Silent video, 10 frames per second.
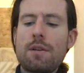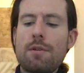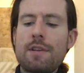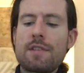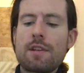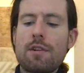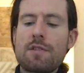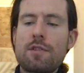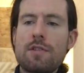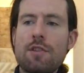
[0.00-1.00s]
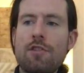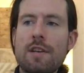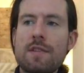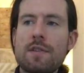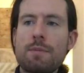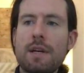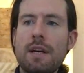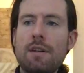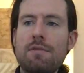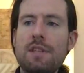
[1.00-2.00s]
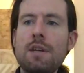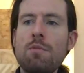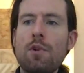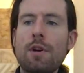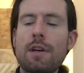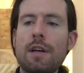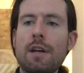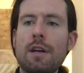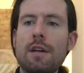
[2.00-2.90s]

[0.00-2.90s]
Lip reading: it always also suggests some kind of teamwork